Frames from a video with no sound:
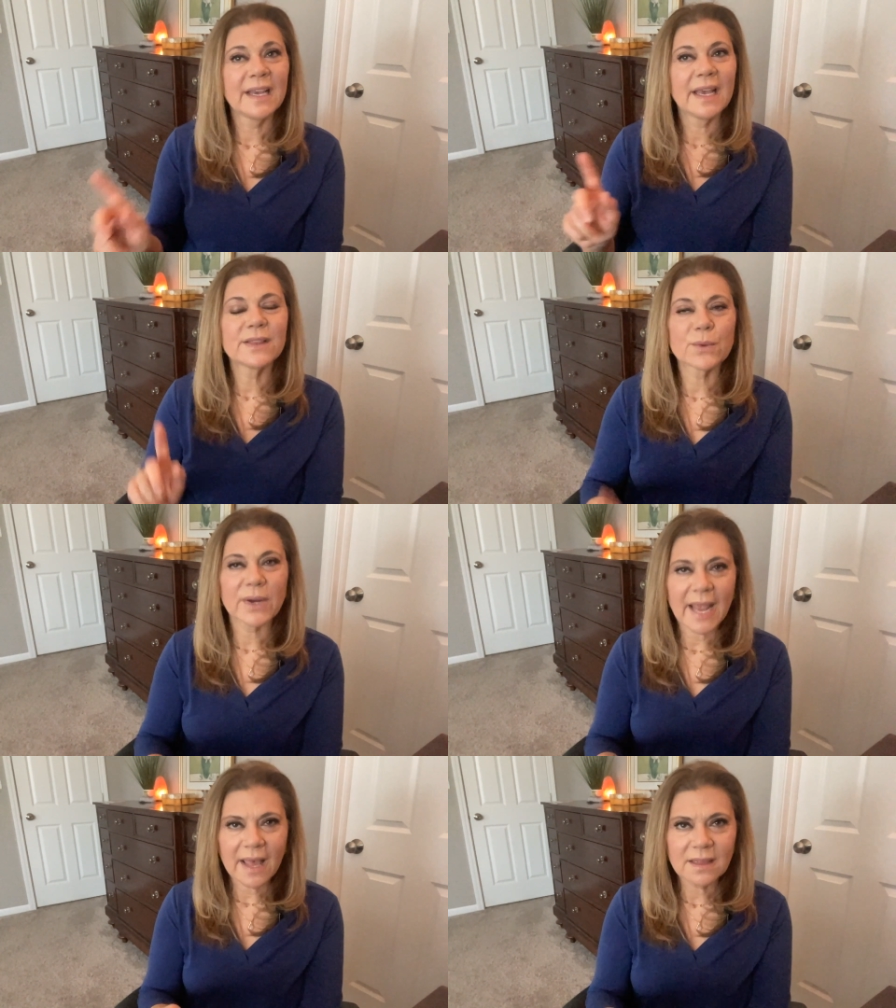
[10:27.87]
And the
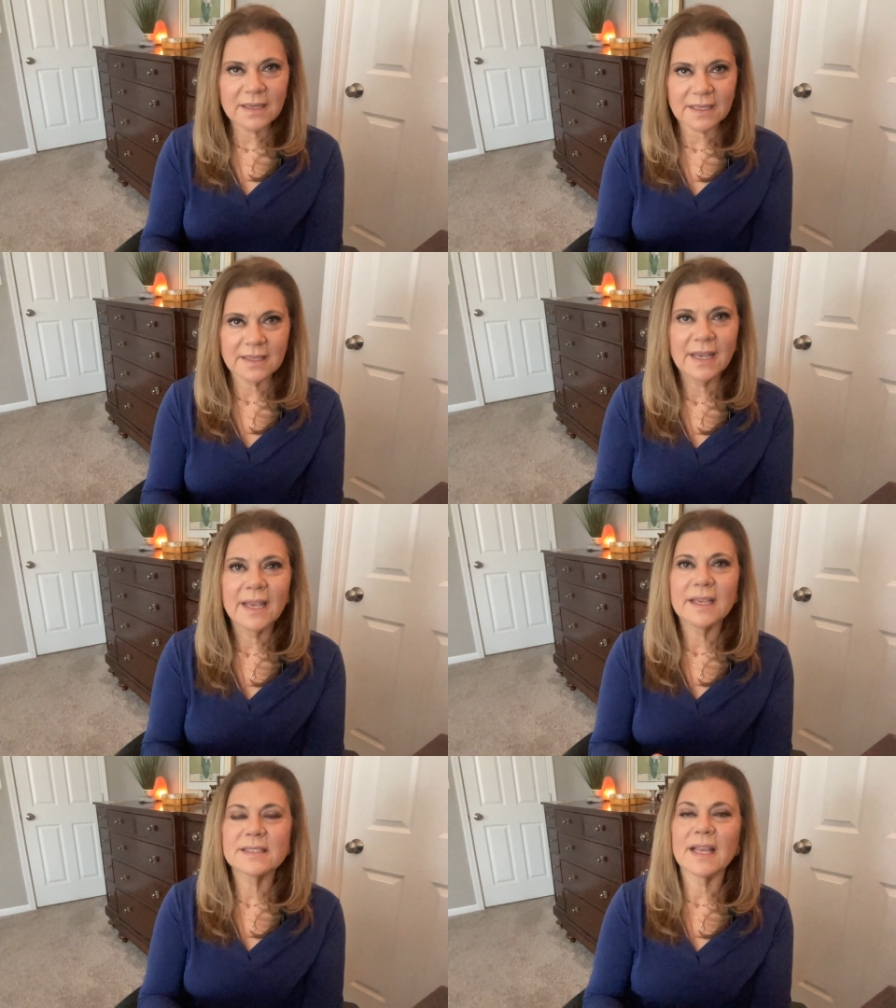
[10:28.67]
reality
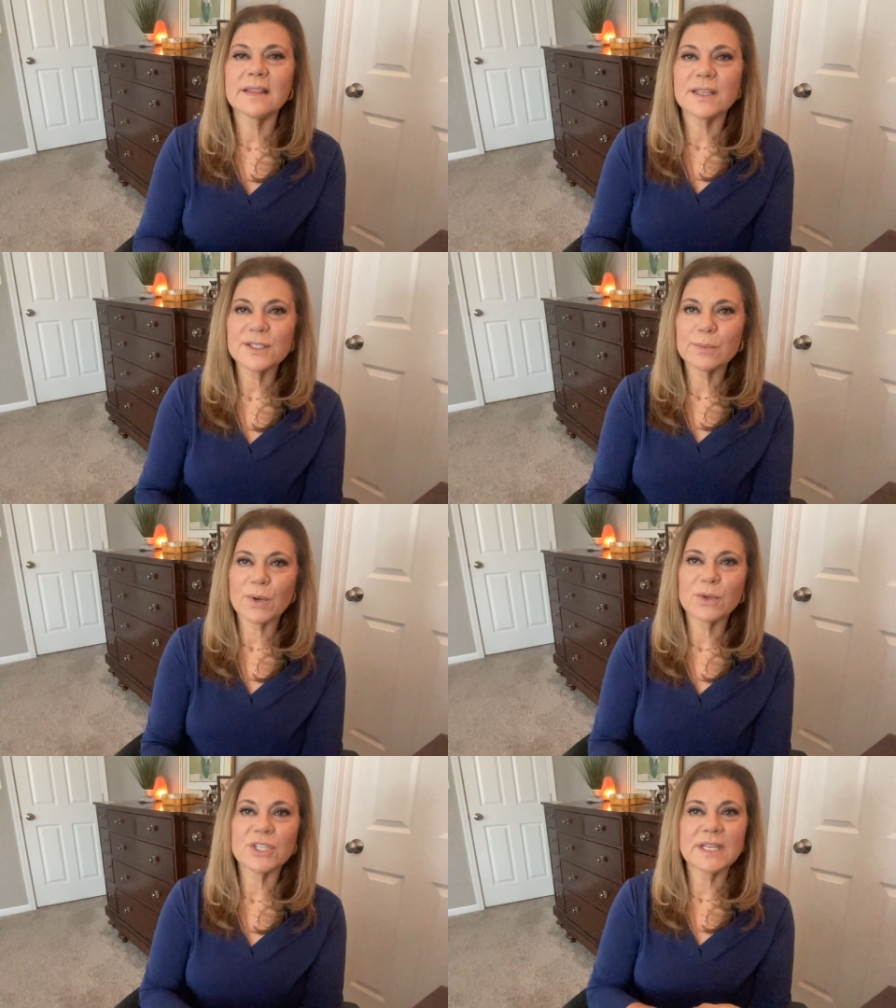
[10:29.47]
is that this
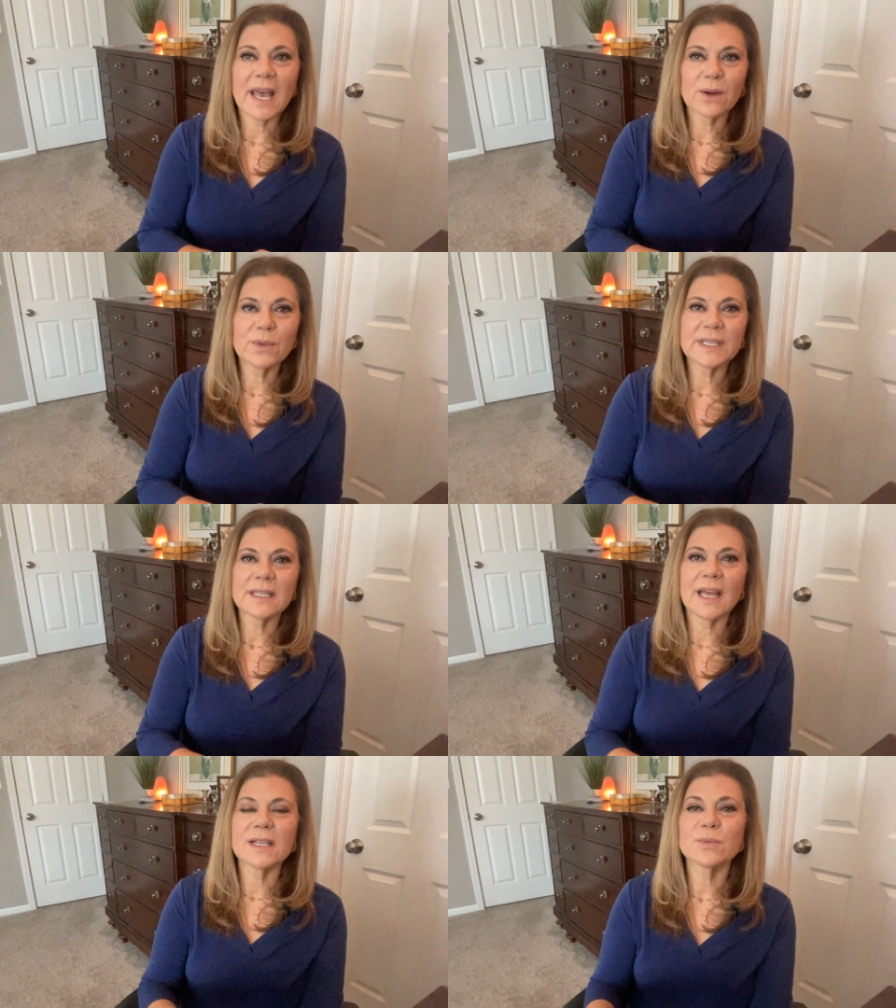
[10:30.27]
approach not only
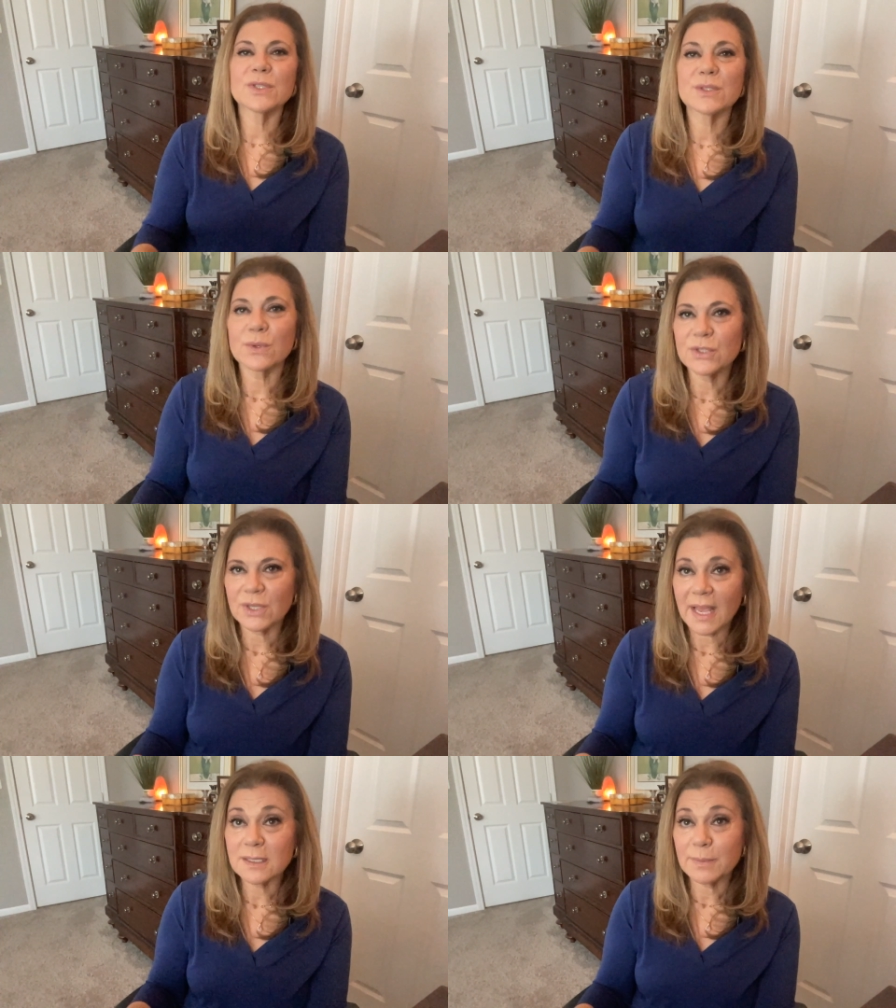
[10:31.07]
aligns with social
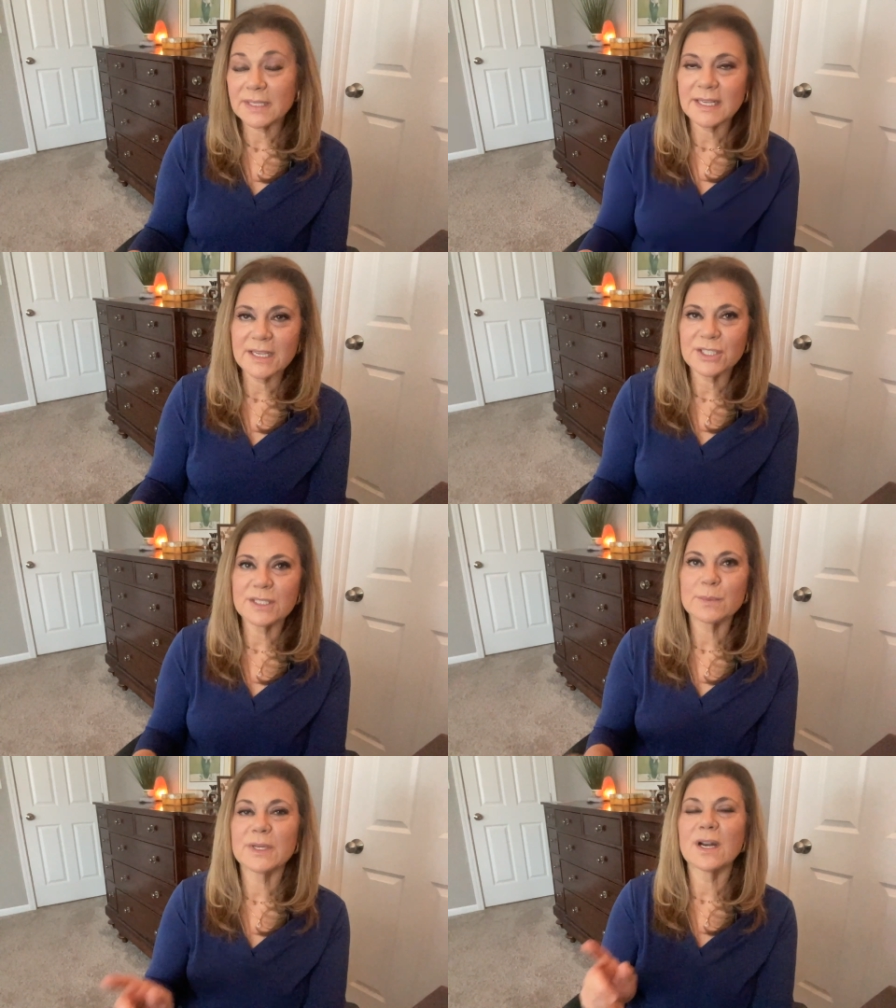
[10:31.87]

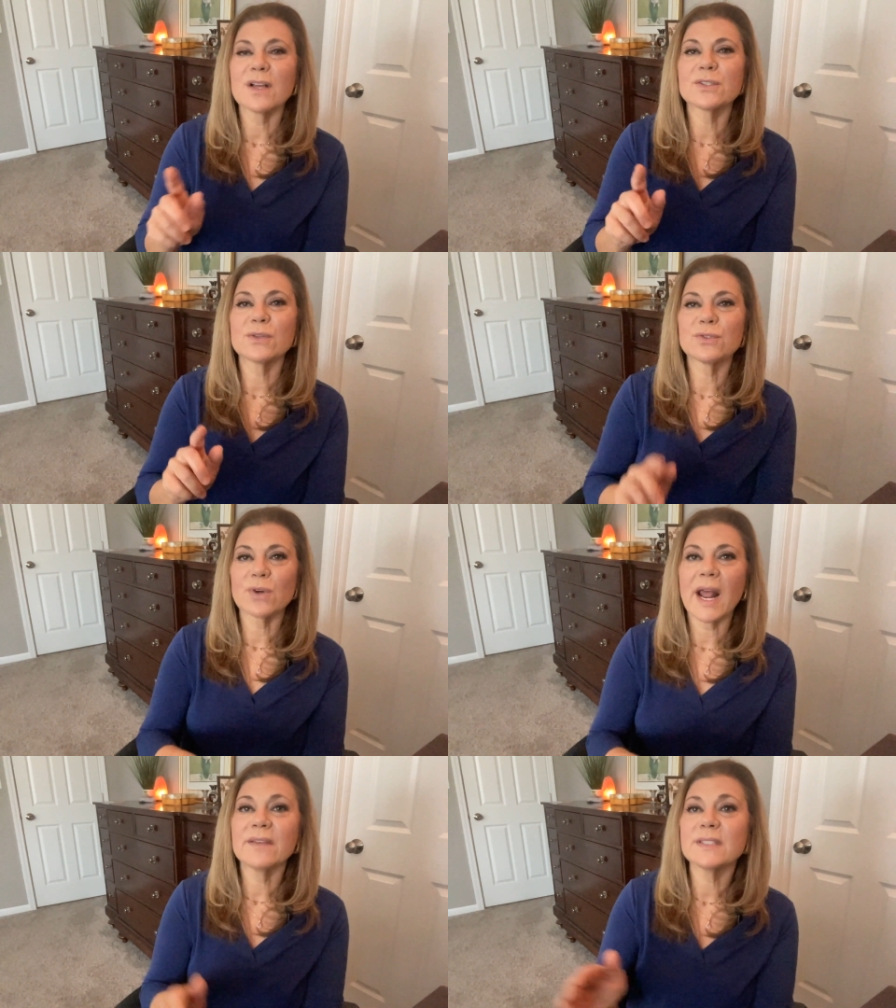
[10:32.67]
expectations, but it also
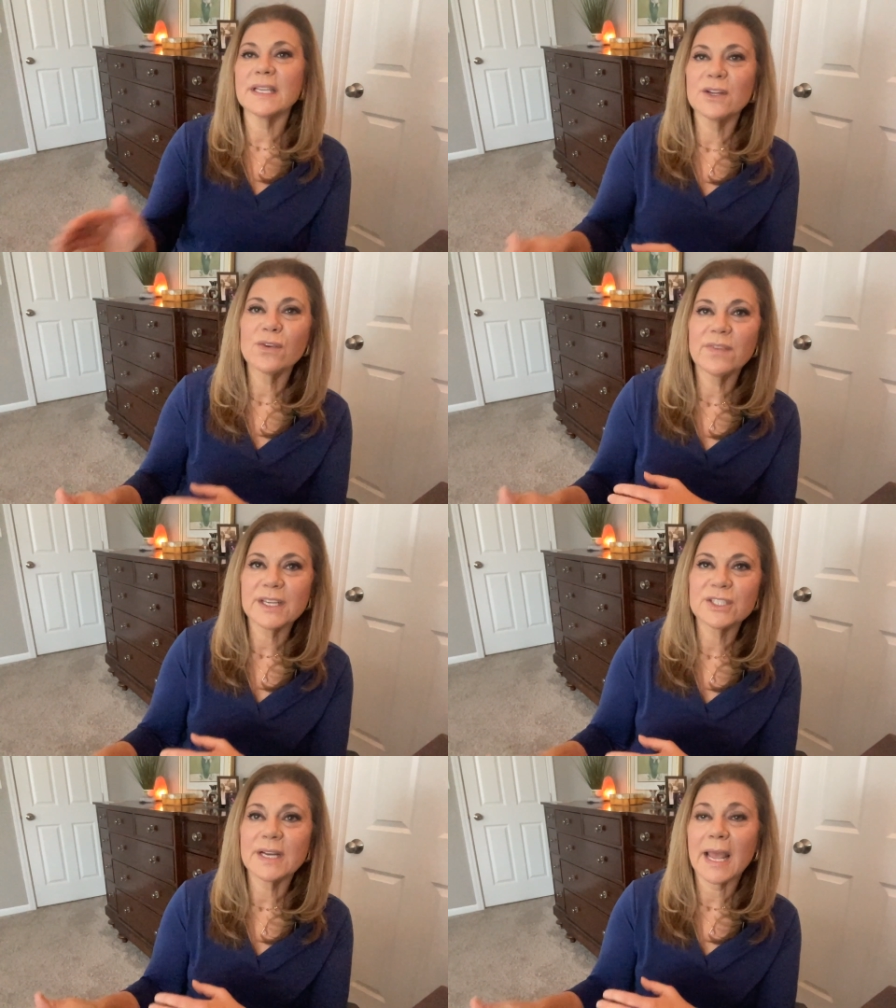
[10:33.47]
drives
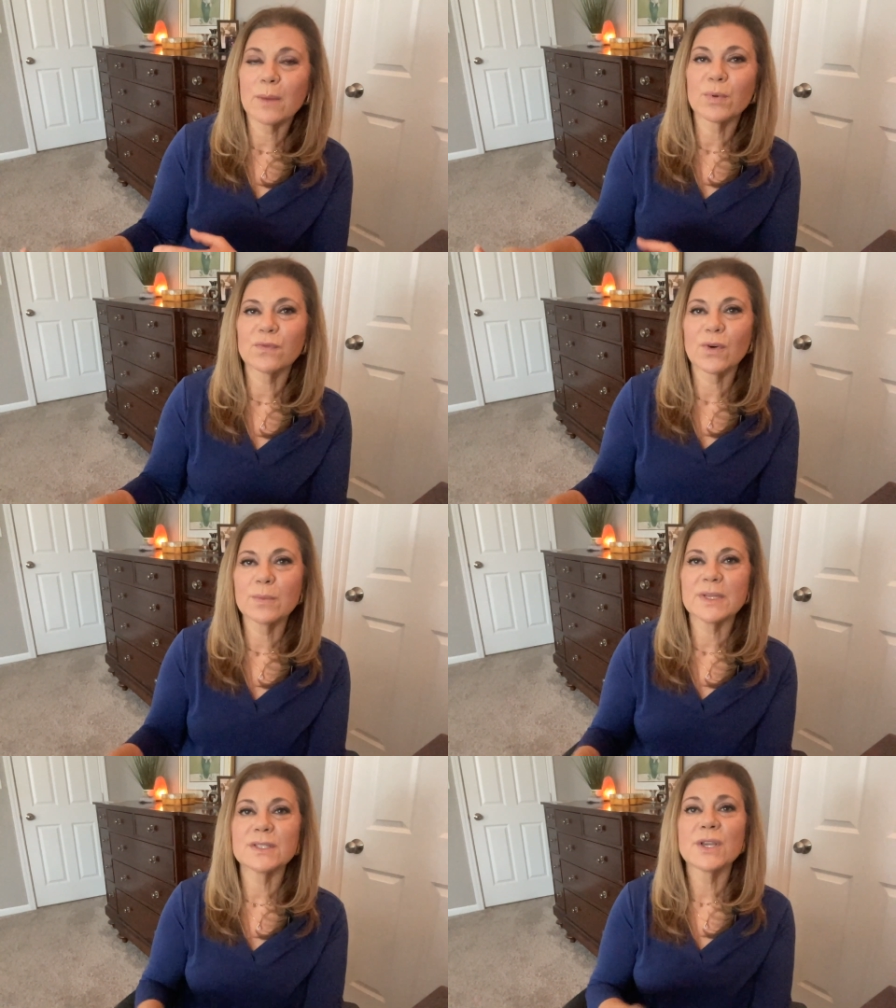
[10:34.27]
innovation and performance.